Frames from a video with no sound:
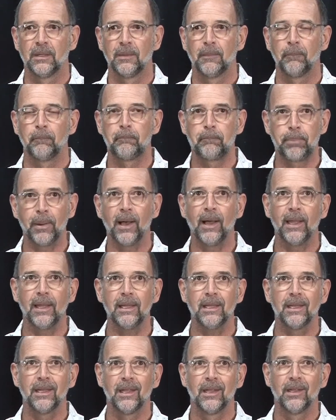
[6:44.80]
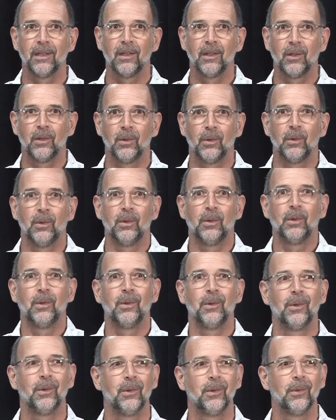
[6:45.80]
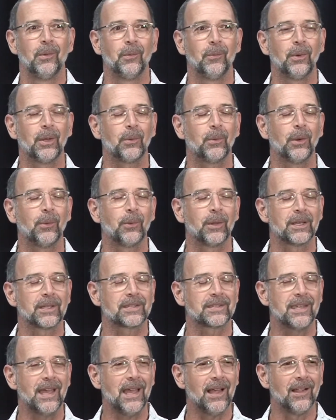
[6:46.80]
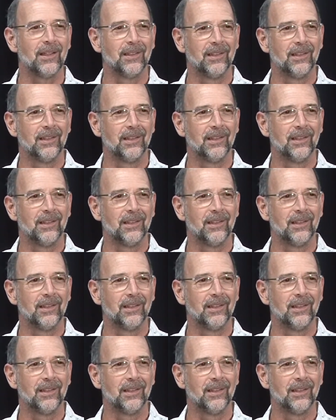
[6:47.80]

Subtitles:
But what do I want to sell?